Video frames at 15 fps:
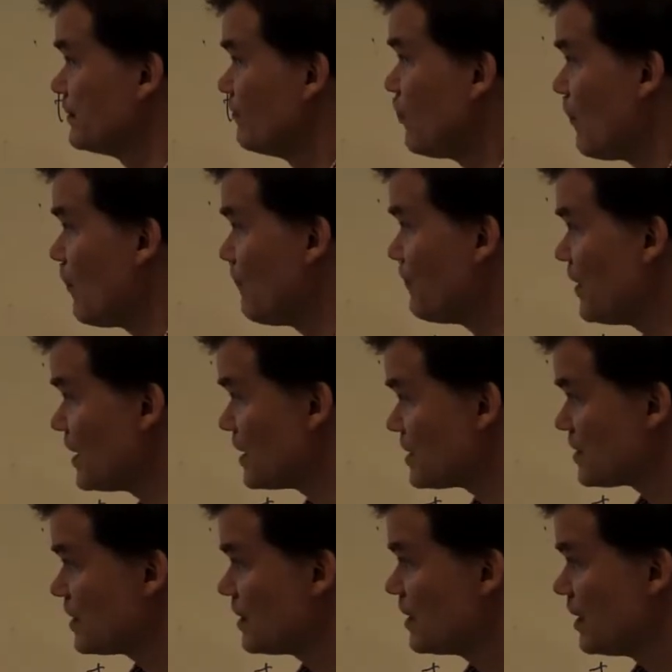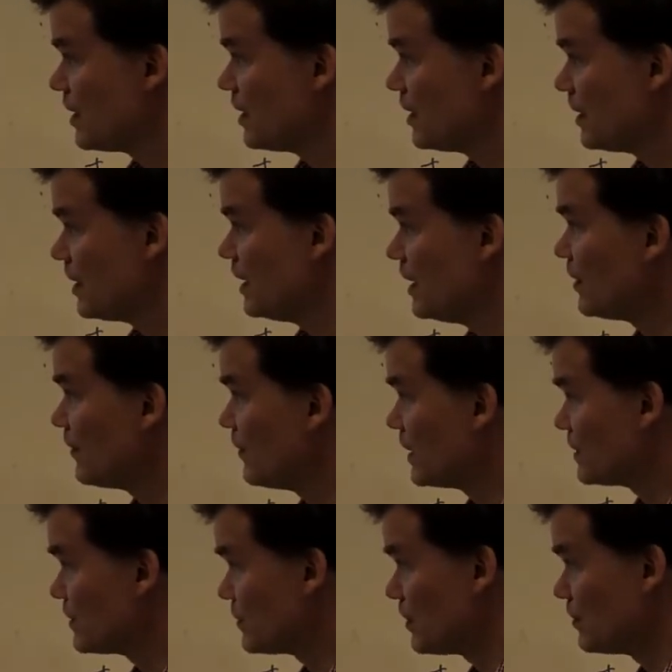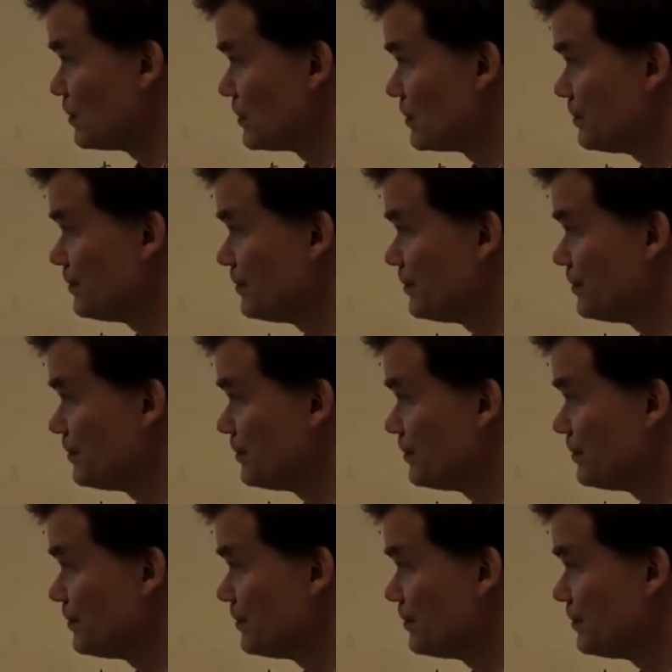for fixed interference terms.